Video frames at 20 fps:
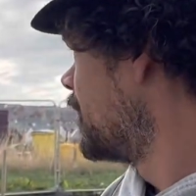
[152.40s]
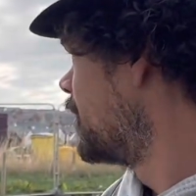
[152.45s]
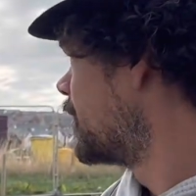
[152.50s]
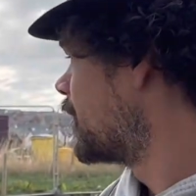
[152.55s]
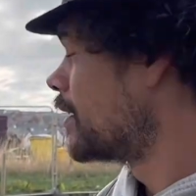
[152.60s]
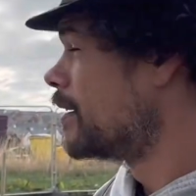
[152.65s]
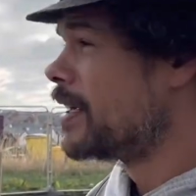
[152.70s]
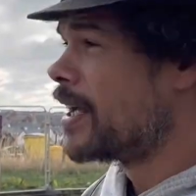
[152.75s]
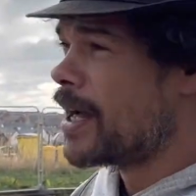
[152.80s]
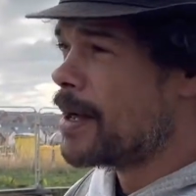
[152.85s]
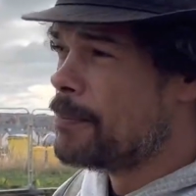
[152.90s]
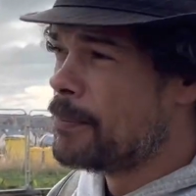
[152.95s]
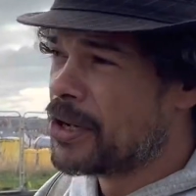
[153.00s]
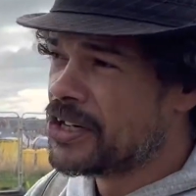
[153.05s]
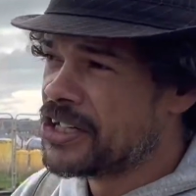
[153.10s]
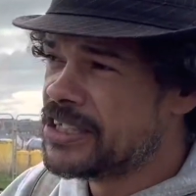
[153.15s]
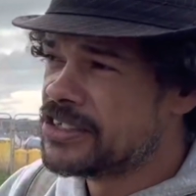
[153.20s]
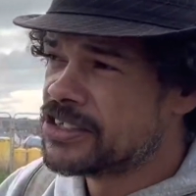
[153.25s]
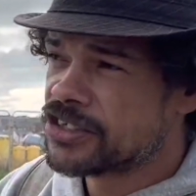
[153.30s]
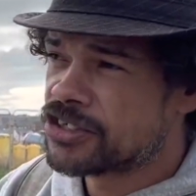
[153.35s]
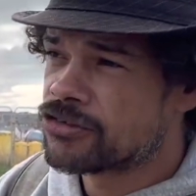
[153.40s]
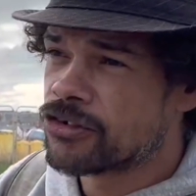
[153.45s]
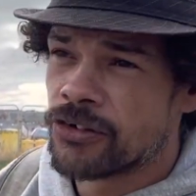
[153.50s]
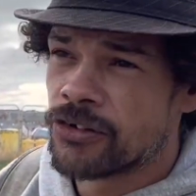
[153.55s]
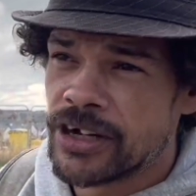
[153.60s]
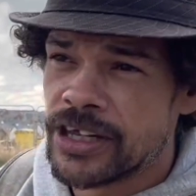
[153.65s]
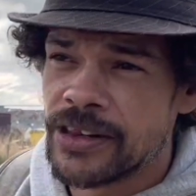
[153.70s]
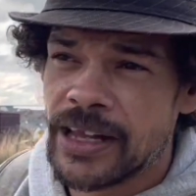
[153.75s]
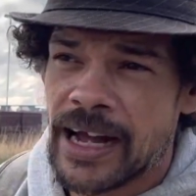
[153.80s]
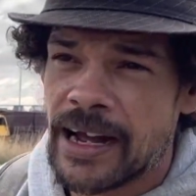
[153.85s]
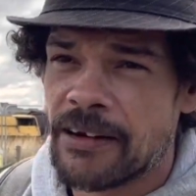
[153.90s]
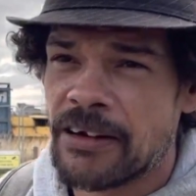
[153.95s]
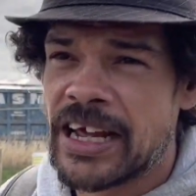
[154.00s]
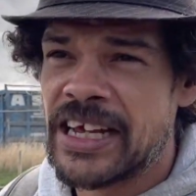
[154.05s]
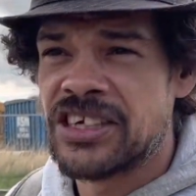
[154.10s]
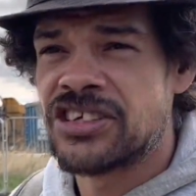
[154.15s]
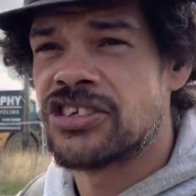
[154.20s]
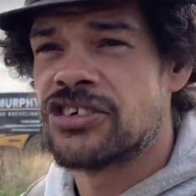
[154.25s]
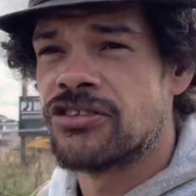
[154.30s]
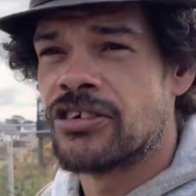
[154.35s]
So yeah, money destroying our
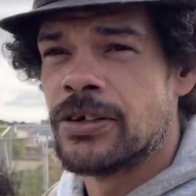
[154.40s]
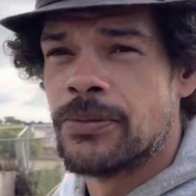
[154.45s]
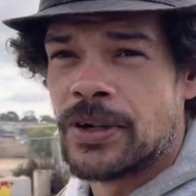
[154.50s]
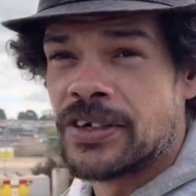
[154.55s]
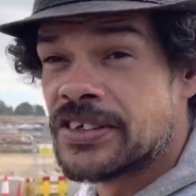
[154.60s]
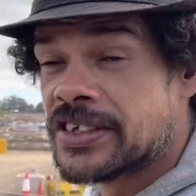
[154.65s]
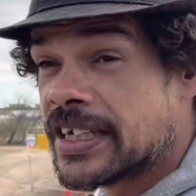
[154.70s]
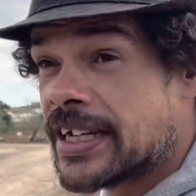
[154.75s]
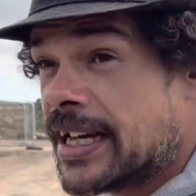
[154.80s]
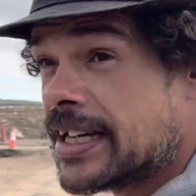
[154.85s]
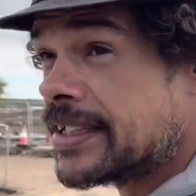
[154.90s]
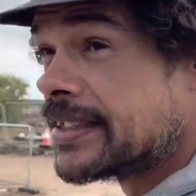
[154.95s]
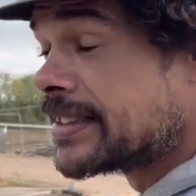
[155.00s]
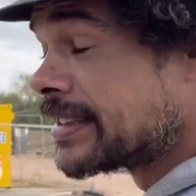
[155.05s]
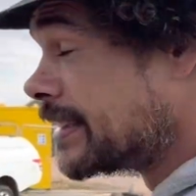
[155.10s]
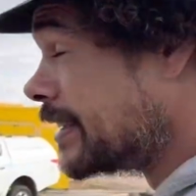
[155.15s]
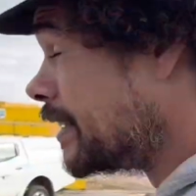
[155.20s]
history once again, isn't it?